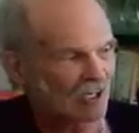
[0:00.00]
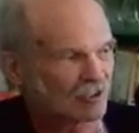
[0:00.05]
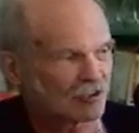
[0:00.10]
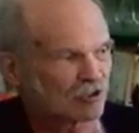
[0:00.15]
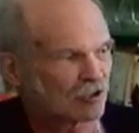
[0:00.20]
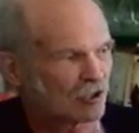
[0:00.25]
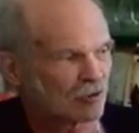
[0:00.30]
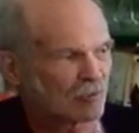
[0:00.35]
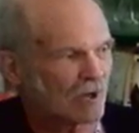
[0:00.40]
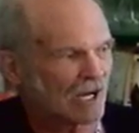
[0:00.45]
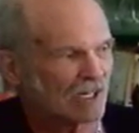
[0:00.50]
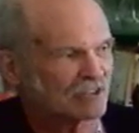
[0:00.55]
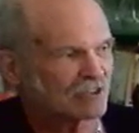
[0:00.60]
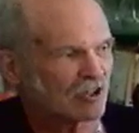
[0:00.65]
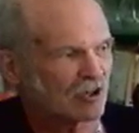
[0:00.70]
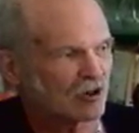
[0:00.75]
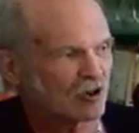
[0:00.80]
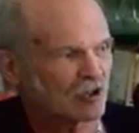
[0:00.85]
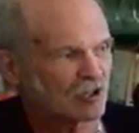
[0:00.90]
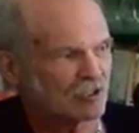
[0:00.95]
And Earl
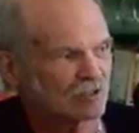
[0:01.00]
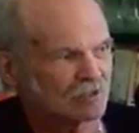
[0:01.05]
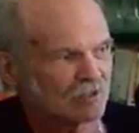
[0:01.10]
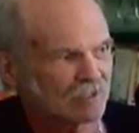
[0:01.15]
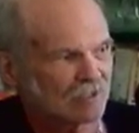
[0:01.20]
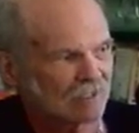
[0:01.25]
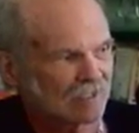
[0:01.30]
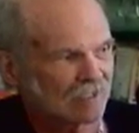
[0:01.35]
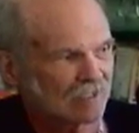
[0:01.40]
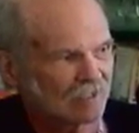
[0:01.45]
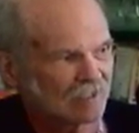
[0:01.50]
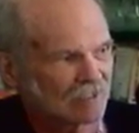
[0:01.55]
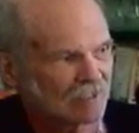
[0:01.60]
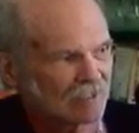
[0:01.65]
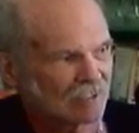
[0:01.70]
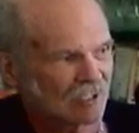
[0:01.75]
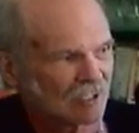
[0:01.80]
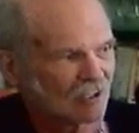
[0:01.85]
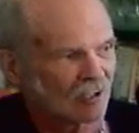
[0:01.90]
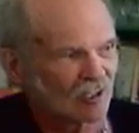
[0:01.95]
might go
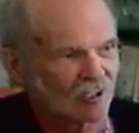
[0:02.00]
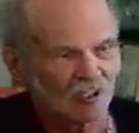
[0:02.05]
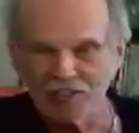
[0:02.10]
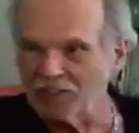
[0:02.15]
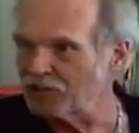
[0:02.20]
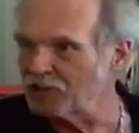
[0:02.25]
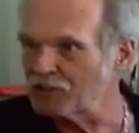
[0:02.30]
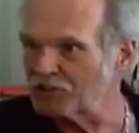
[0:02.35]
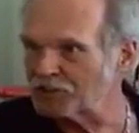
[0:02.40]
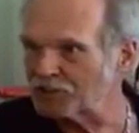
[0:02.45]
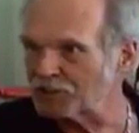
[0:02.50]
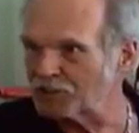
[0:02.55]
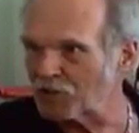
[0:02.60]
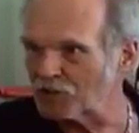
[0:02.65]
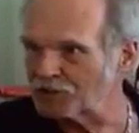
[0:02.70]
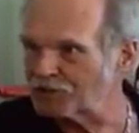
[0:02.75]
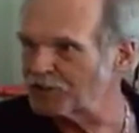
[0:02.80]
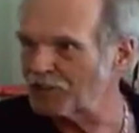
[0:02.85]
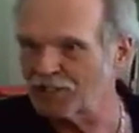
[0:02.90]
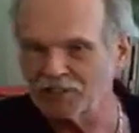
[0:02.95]
using
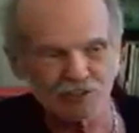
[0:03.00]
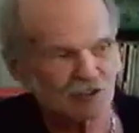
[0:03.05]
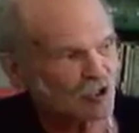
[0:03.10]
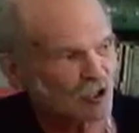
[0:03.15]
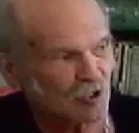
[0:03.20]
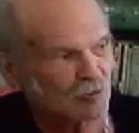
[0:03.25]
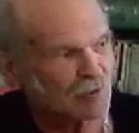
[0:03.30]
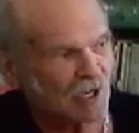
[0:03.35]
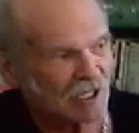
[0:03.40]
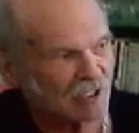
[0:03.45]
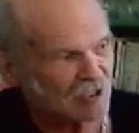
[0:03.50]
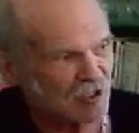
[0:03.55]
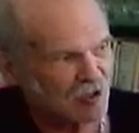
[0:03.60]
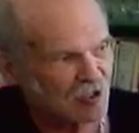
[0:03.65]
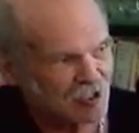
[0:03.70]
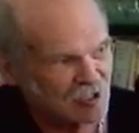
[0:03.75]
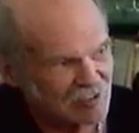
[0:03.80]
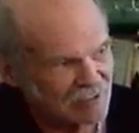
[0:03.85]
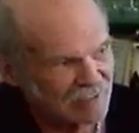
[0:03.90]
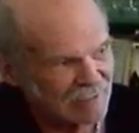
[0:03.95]
those fingers, or he might
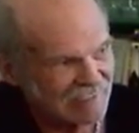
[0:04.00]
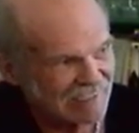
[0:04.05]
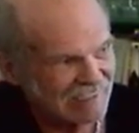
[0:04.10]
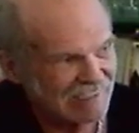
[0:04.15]
go.